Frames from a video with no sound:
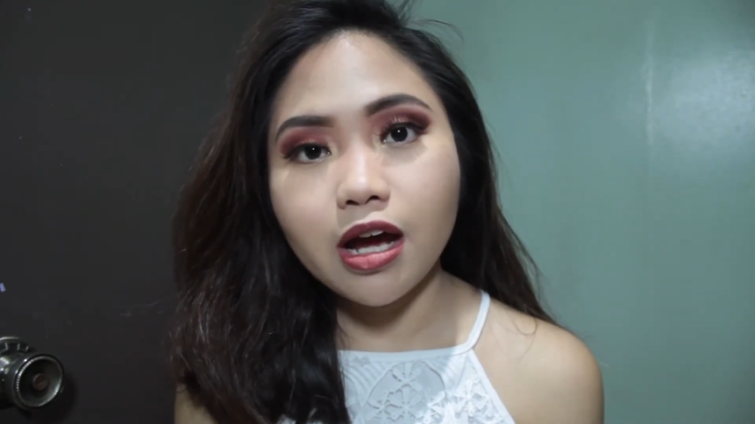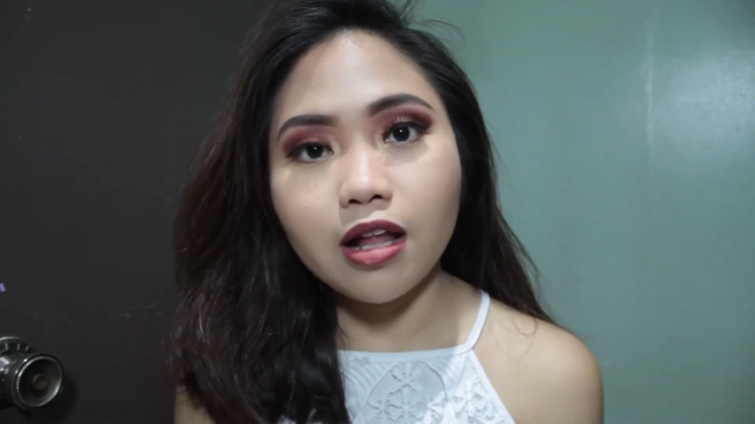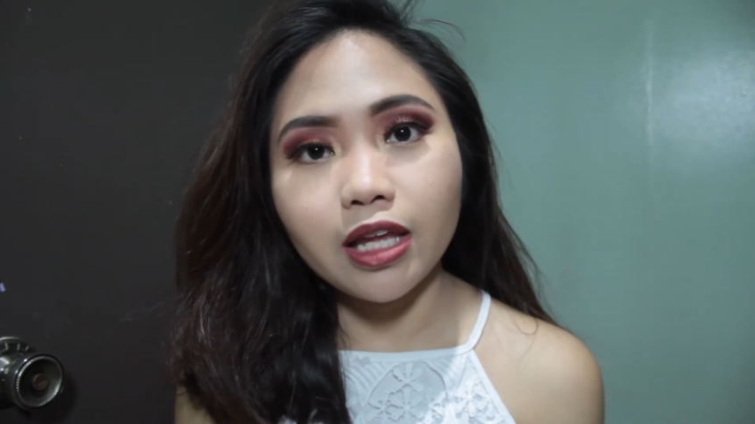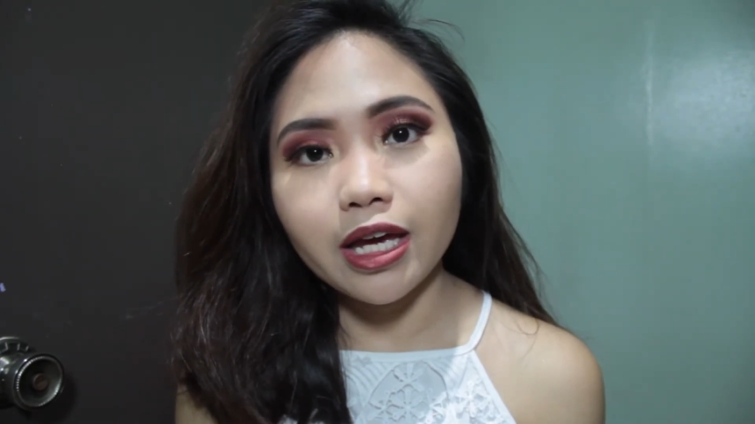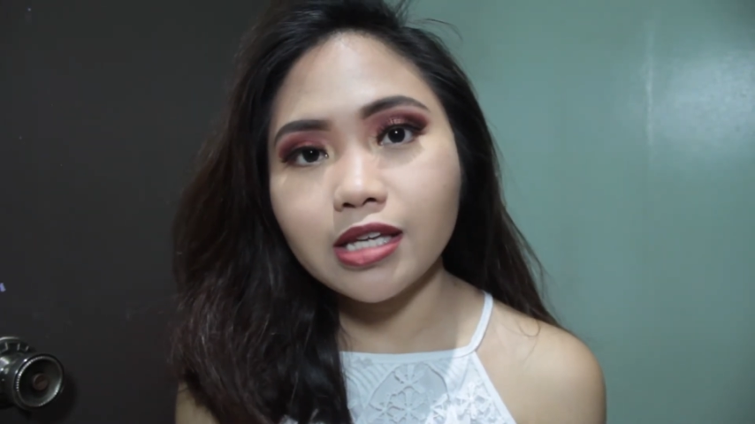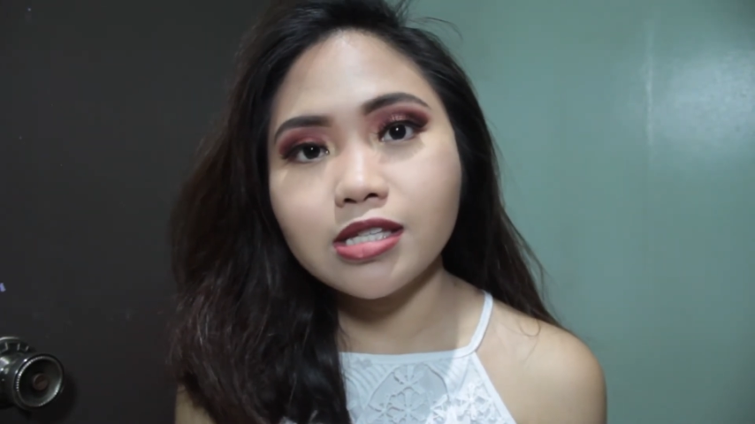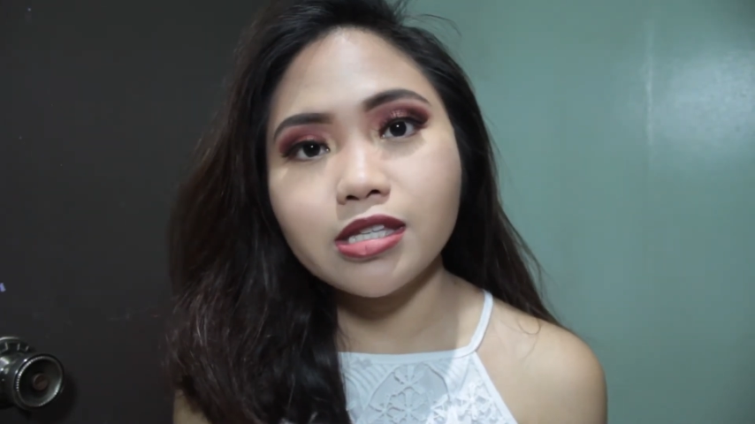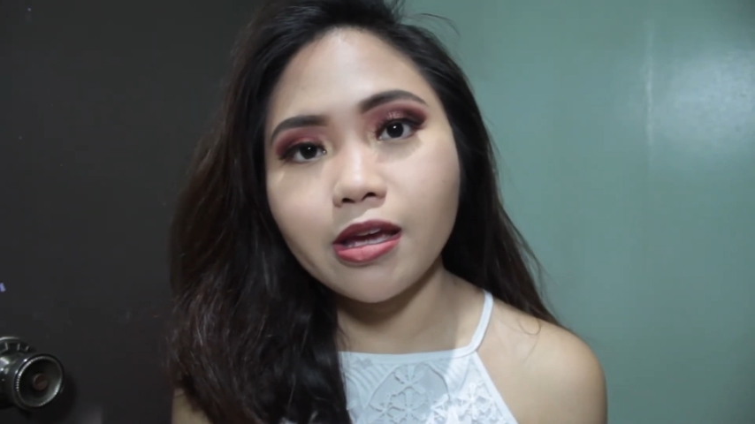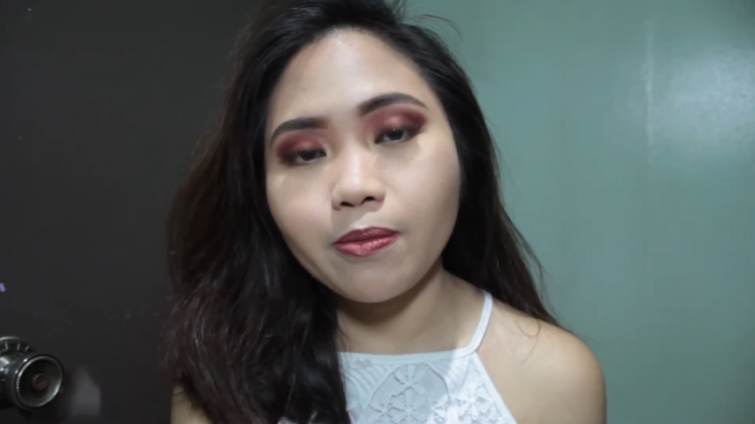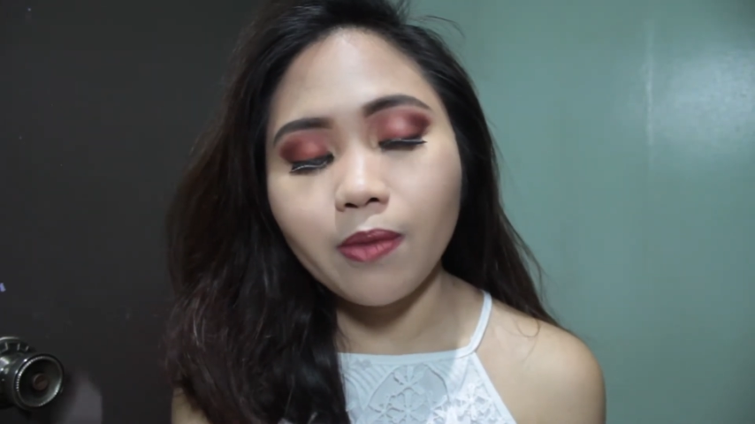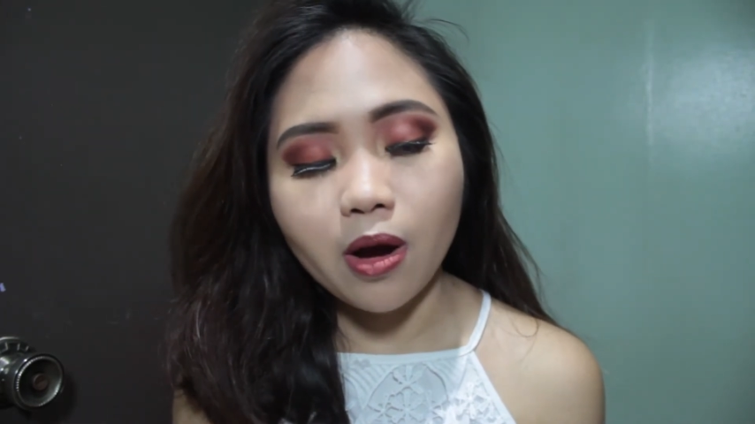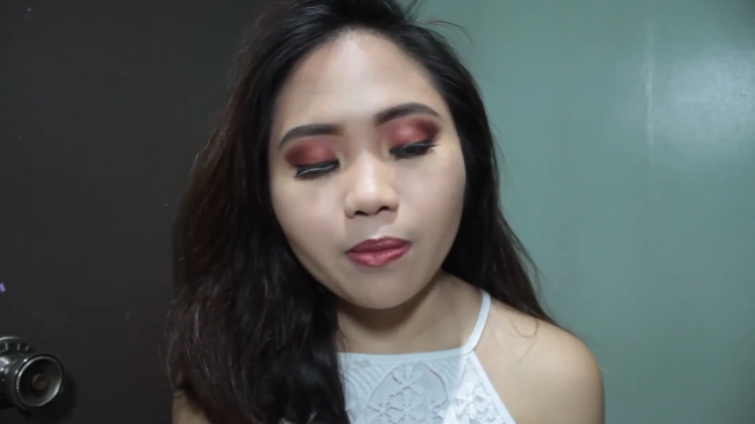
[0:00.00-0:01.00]
like
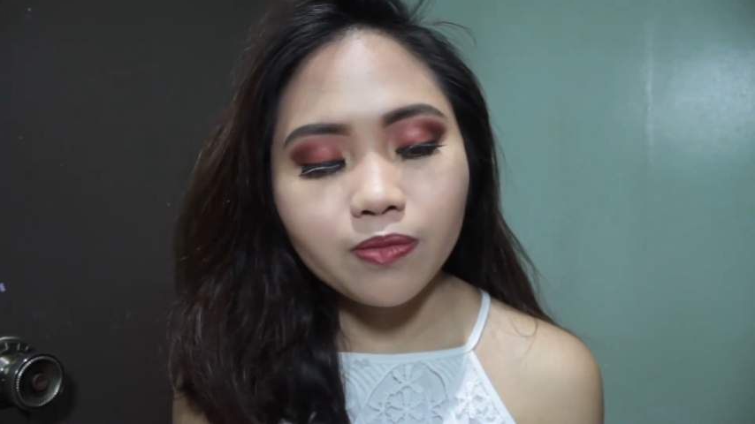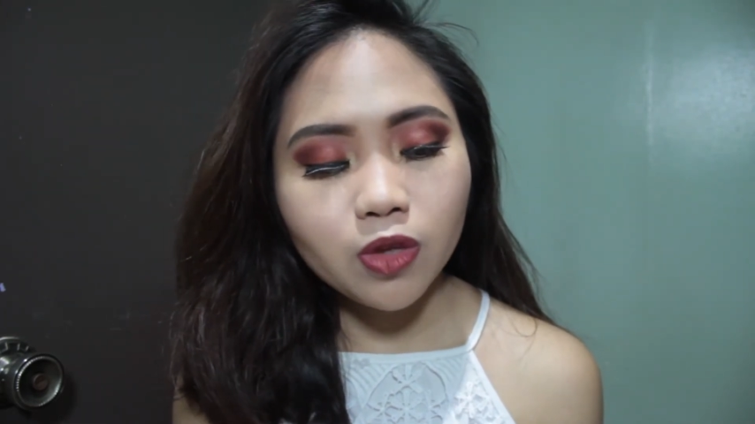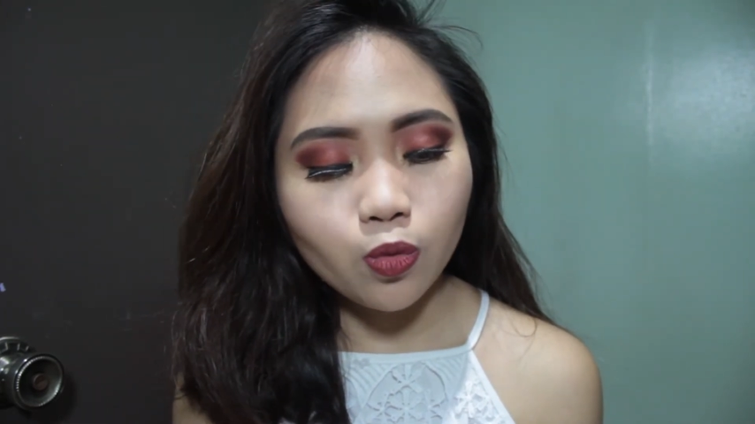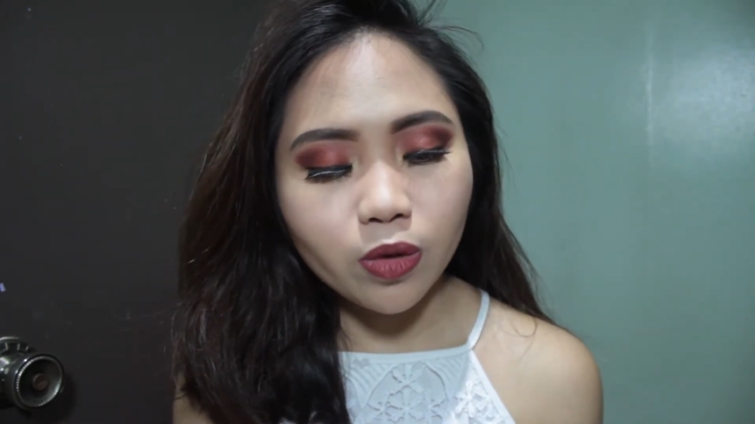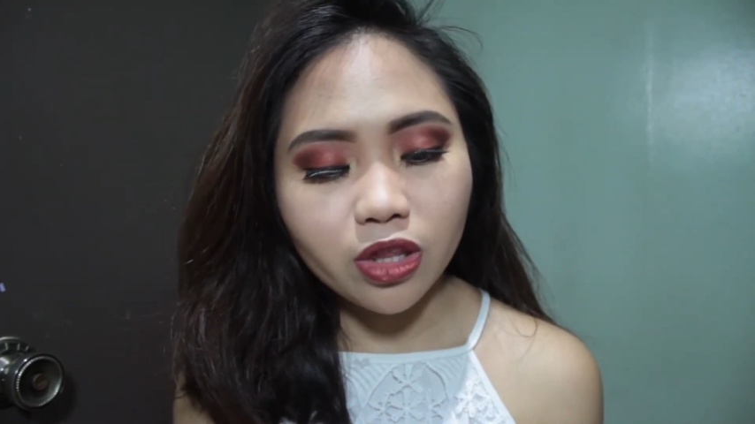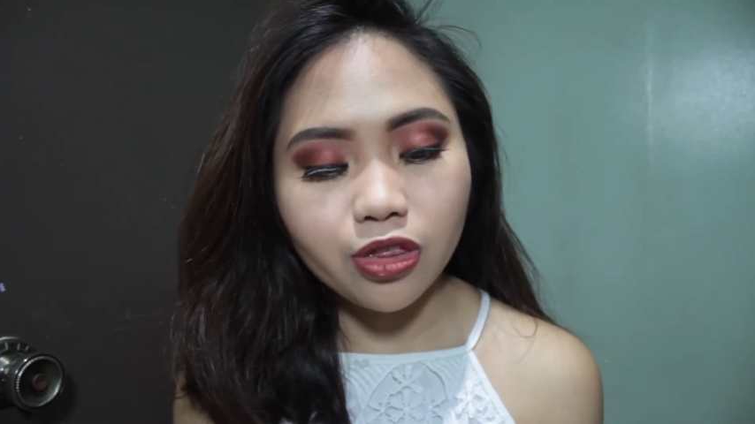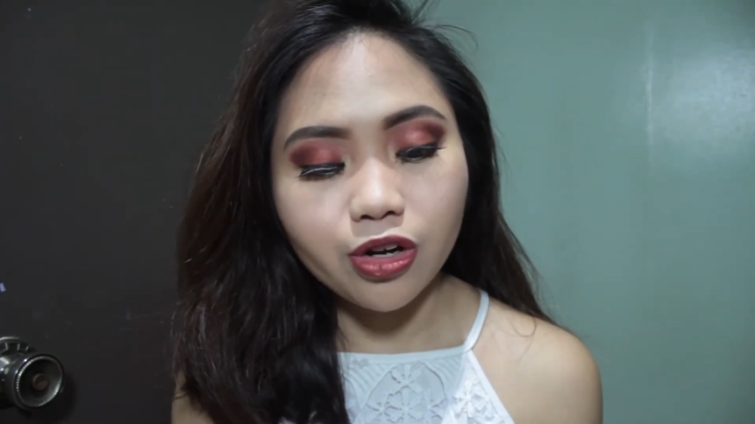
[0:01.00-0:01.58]
step up with